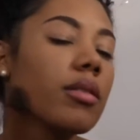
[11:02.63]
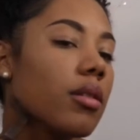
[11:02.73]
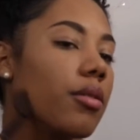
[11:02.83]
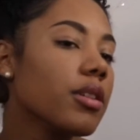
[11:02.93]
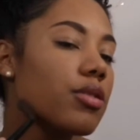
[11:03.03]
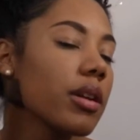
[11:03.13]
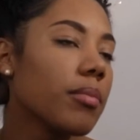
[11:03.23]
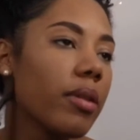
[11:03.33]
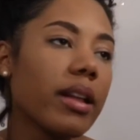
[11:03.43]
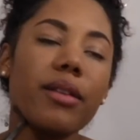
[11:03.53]
Always trying to
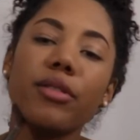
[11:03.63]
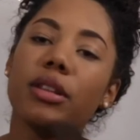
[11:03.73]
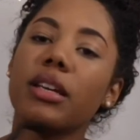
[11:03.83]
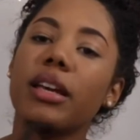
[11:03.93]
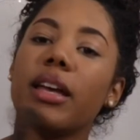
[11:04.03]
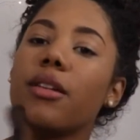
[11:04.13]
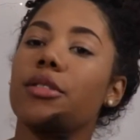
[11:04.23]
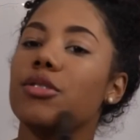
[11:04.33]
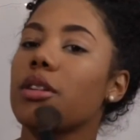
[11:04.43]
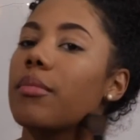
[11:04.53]
blend everything in,
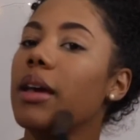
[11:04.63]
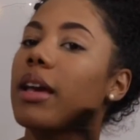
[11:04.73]
always trying to make